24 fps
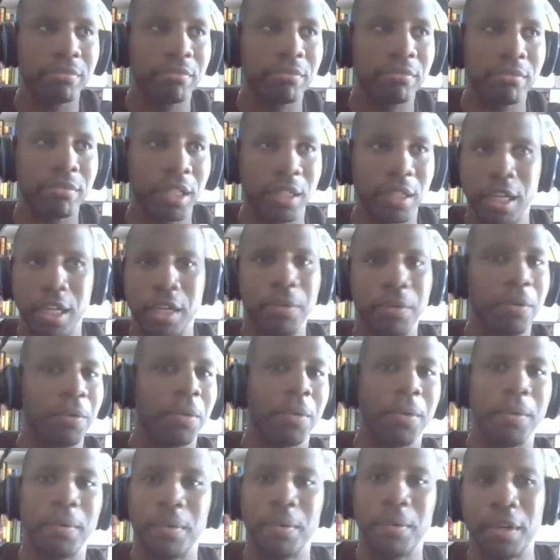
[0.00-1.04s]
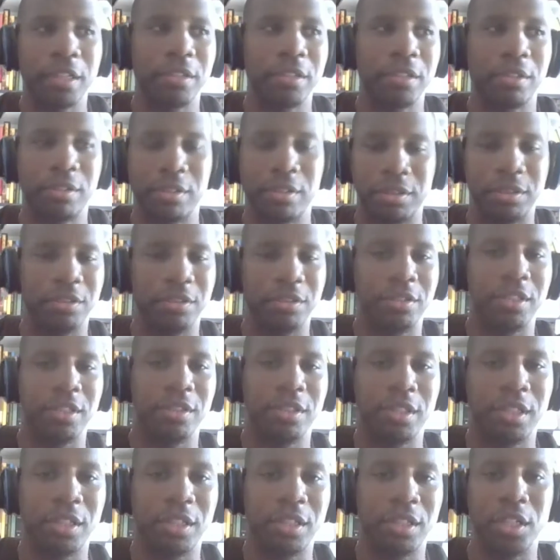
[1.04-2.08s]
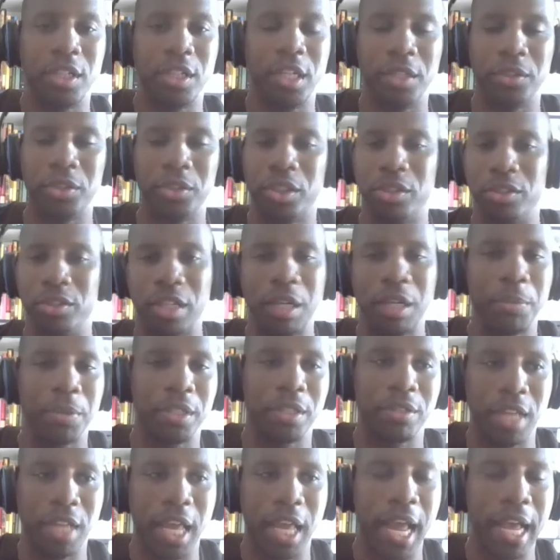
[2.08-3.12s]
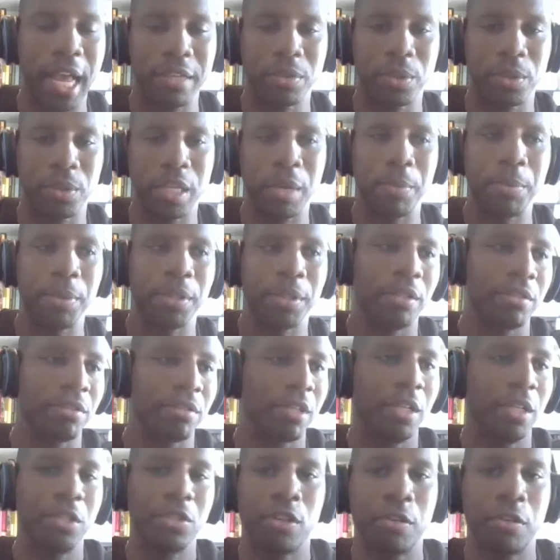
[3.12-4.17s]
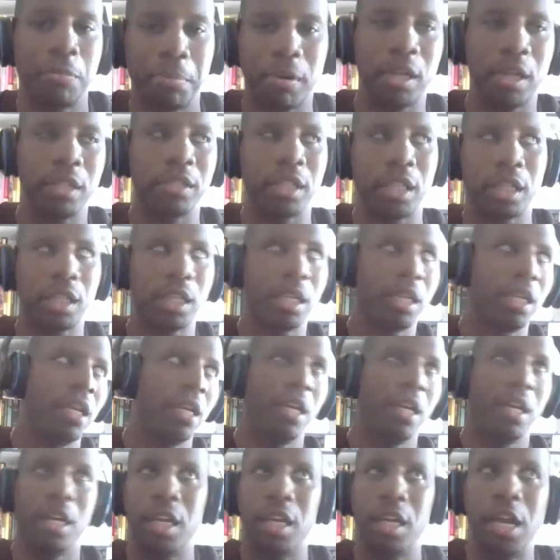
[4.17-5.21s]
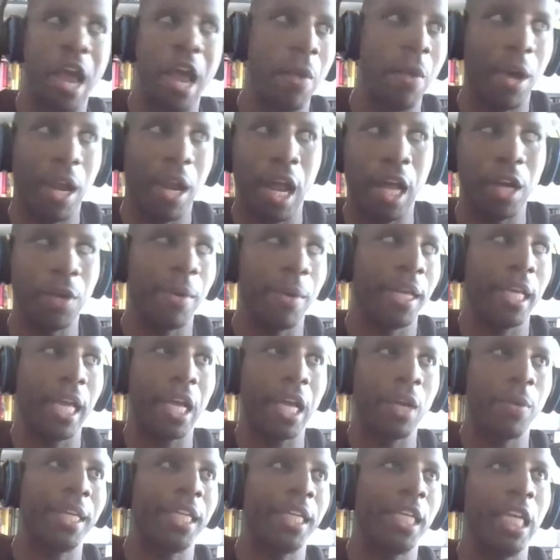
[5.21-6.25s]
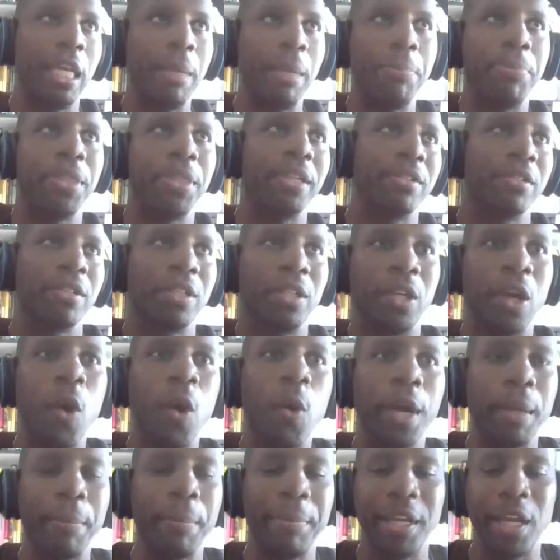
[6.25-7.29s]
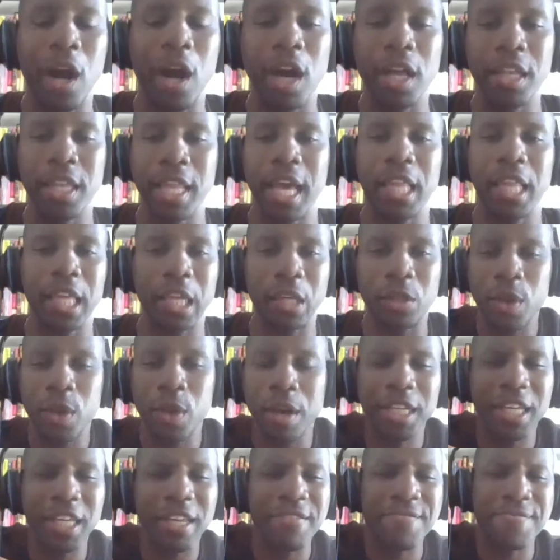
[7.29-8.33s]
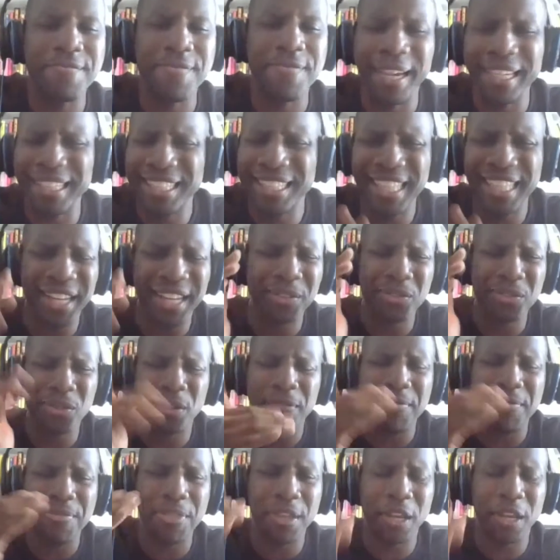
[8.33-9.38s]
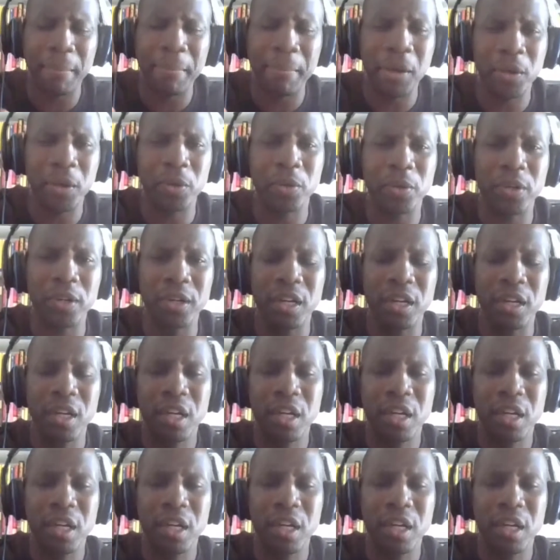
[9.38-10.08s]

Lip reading: okay, now she's done with this task or done with this sort of project. Now what? How do I keep this going beyond that? Like, do you have any advice there to sort of think about or?